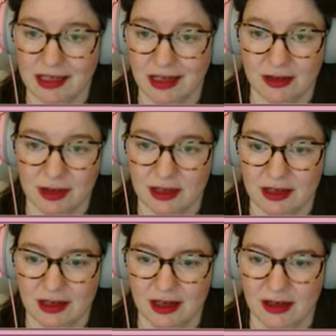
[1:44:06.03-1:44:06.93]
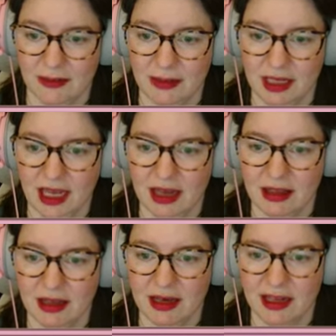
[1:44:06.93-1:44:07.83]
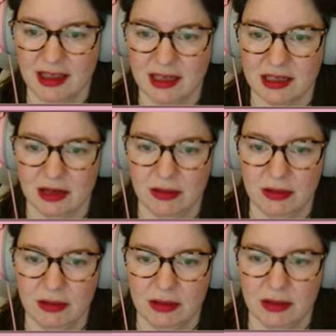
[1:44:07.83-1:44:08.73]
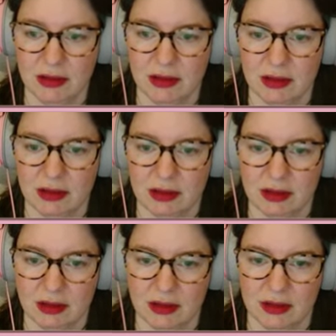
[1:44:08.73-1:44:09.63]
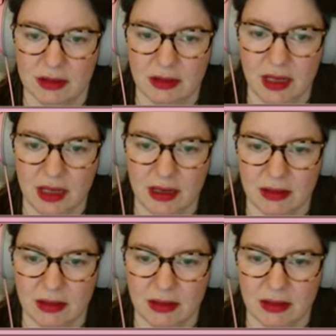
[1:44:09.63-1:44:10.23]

house. Yeah, I think so. Yeah.